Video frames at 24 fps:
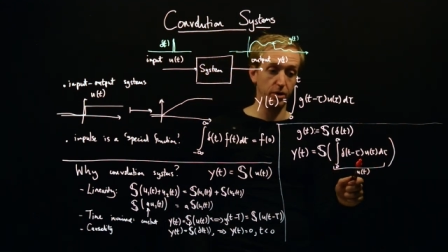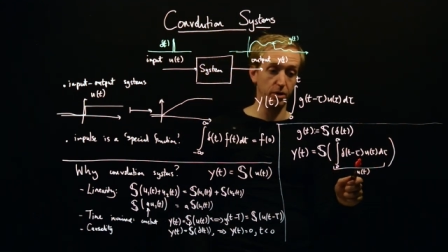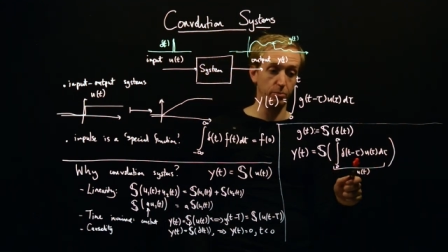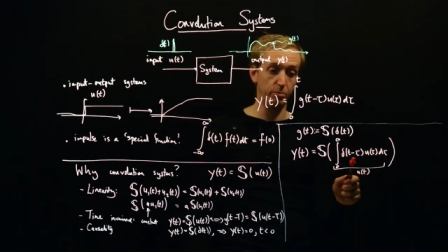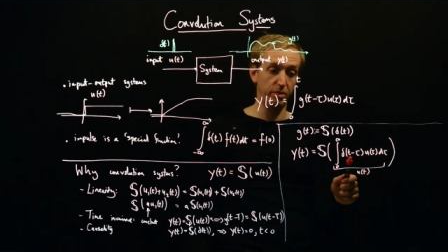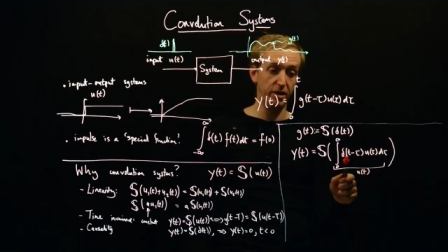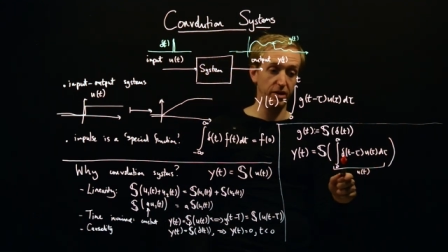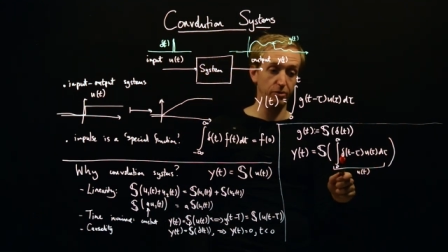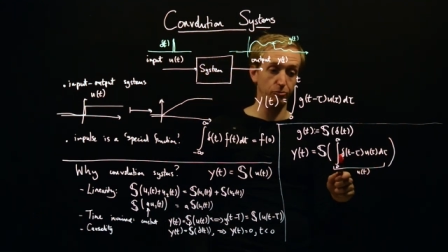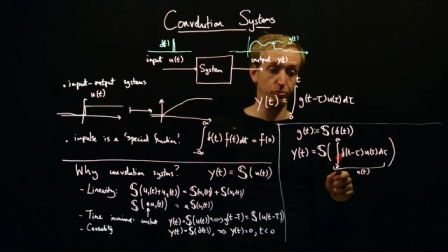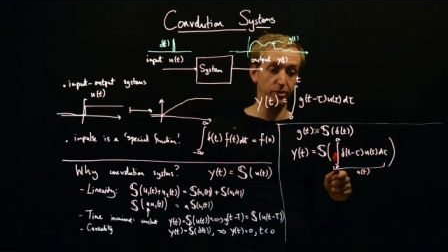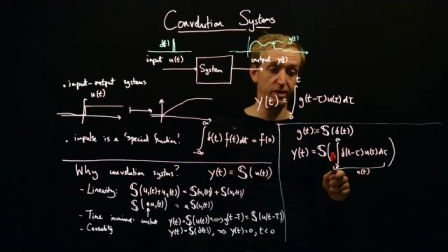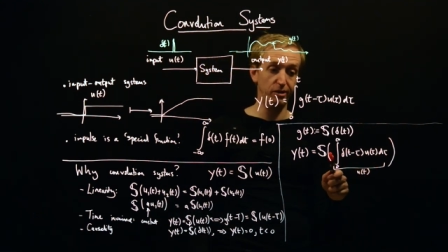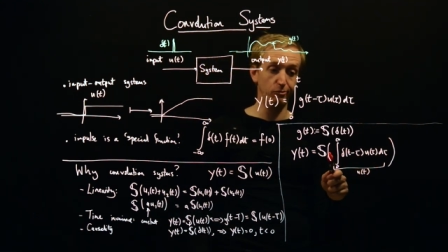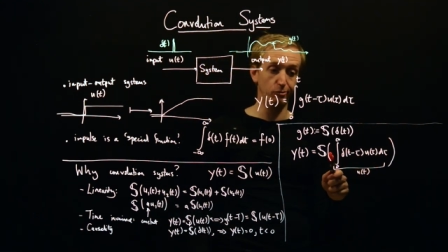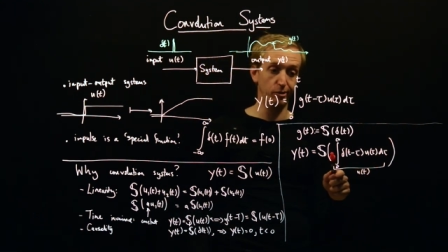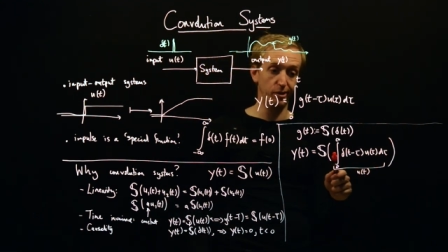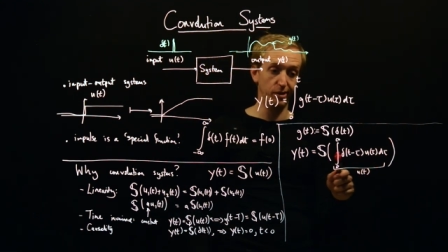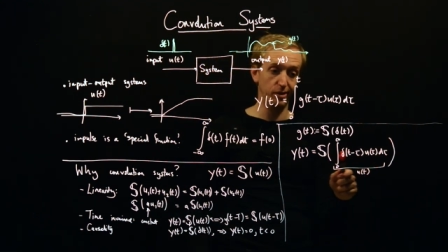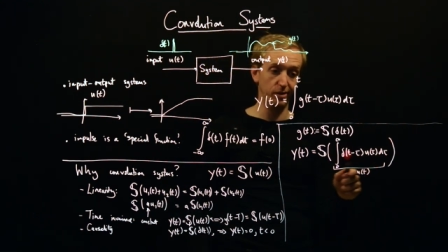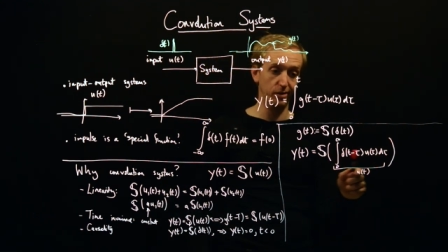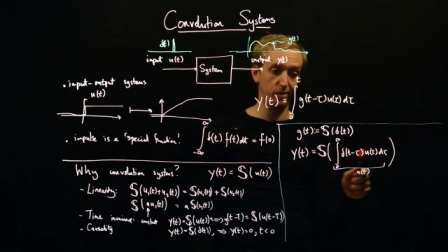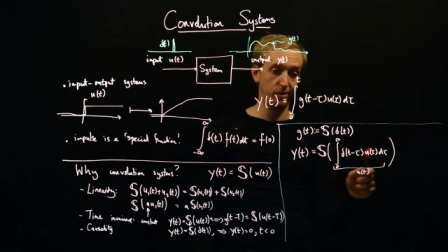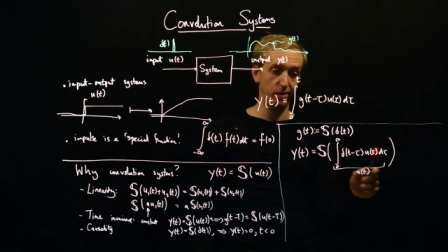can be
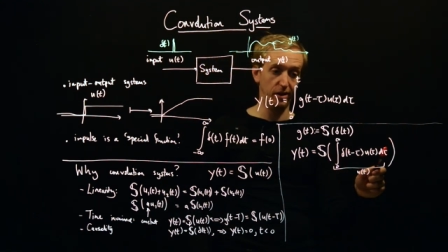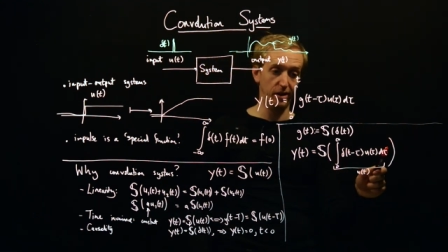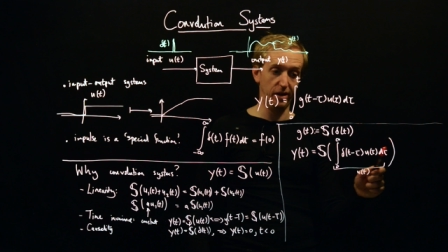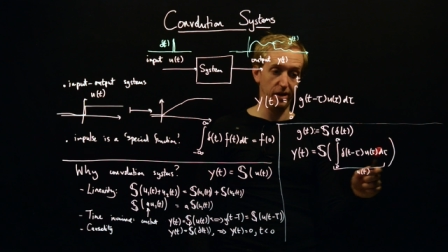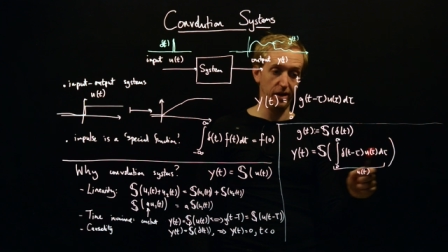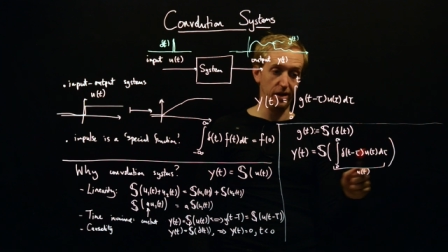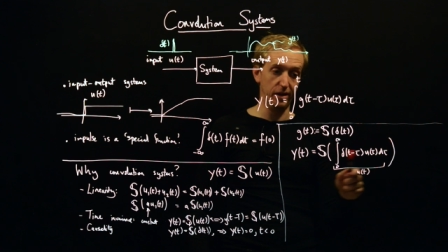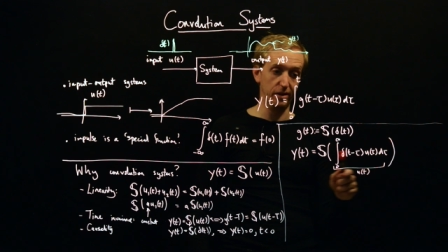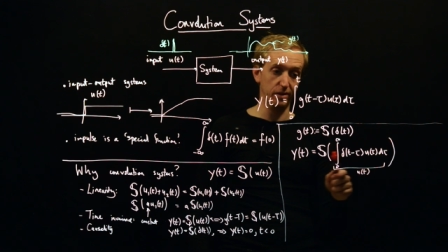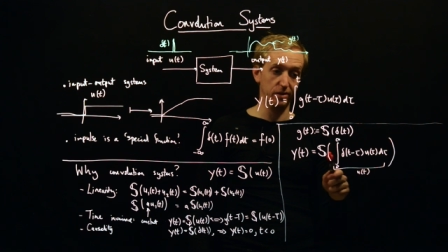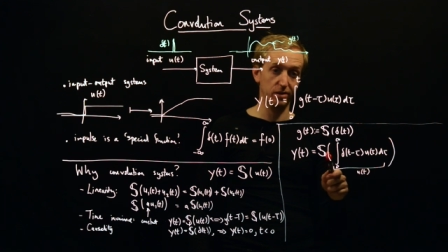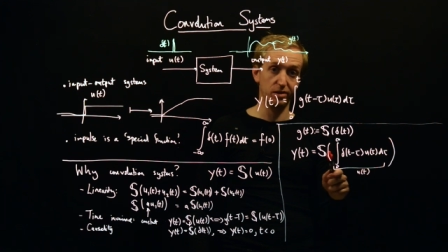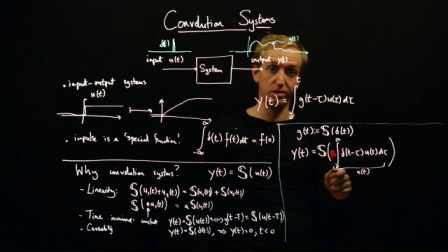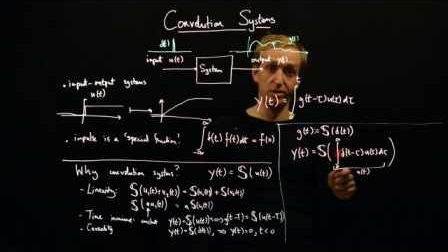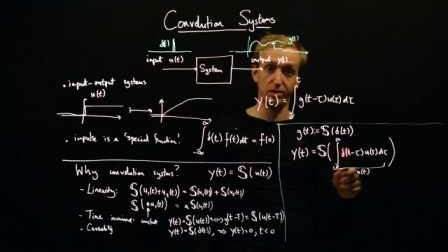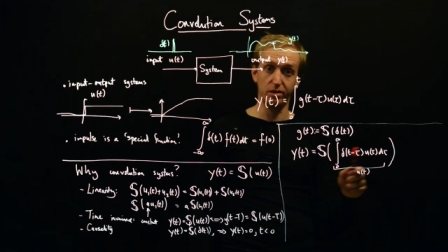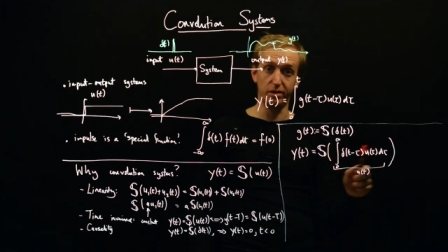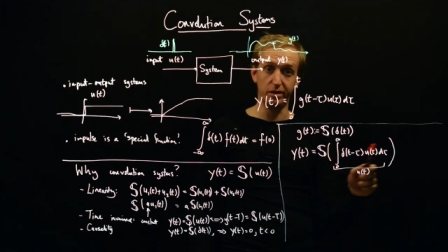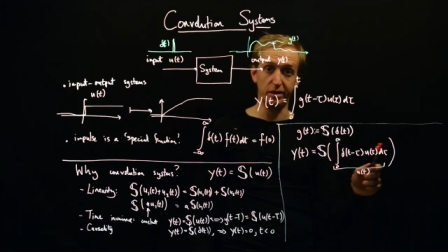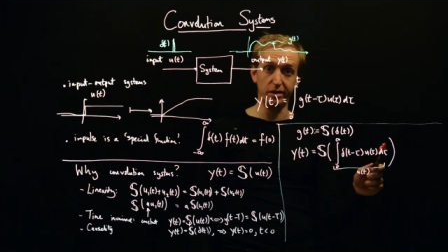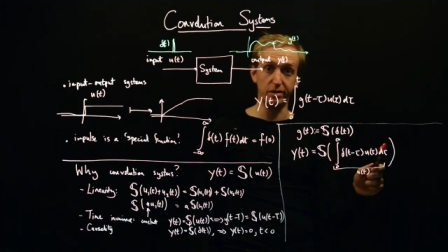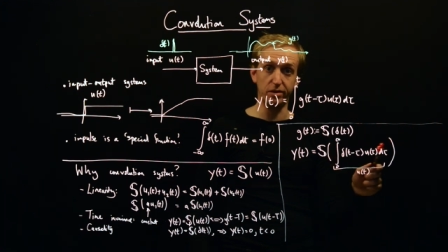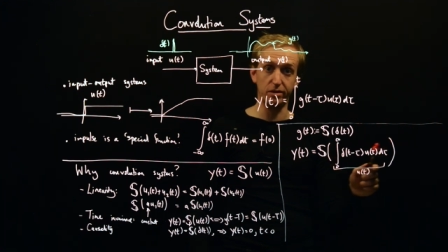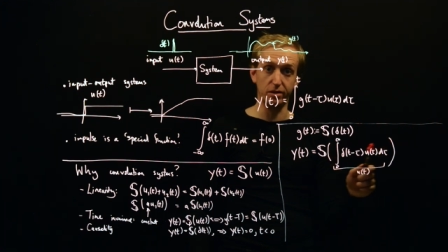rewritten as
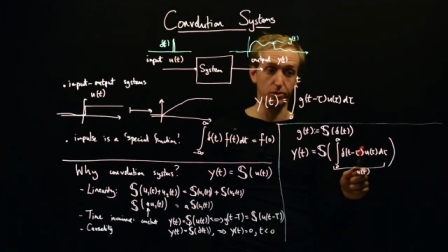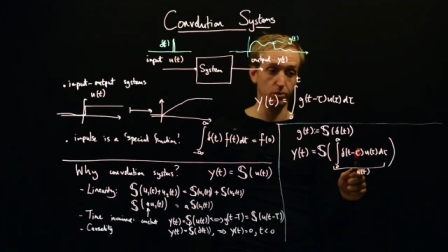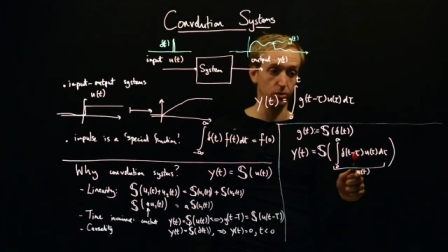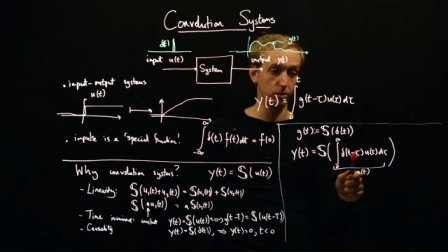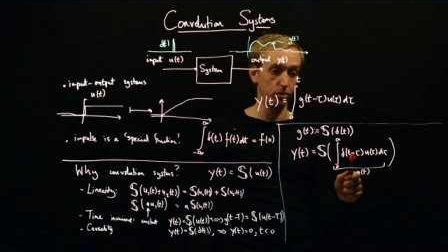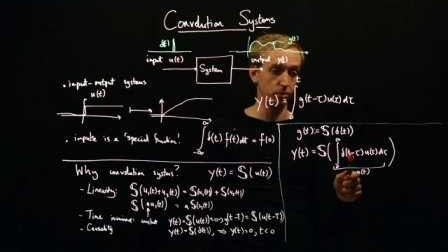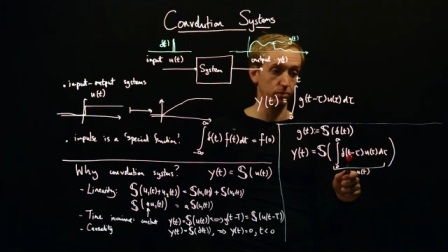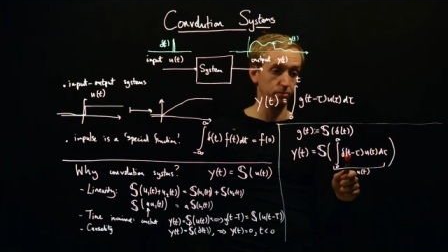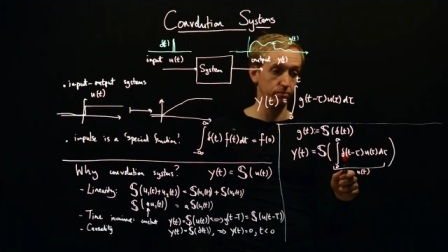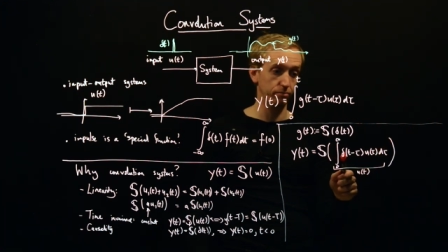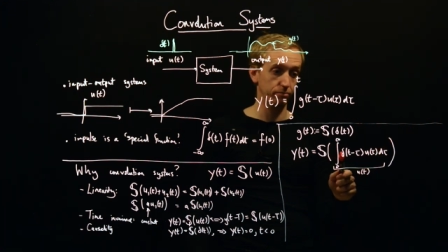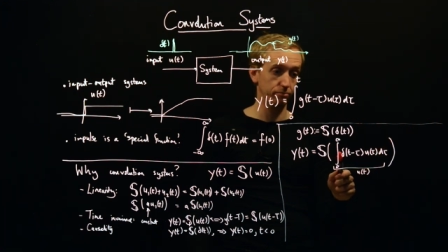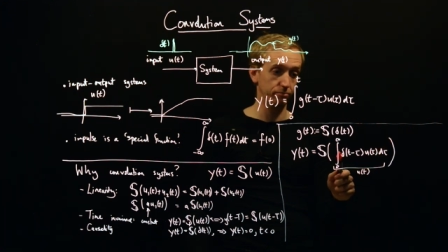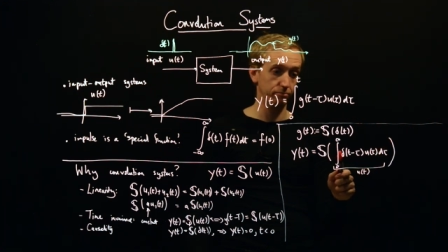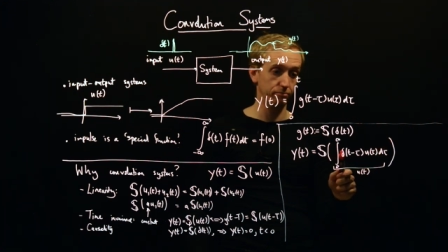an integral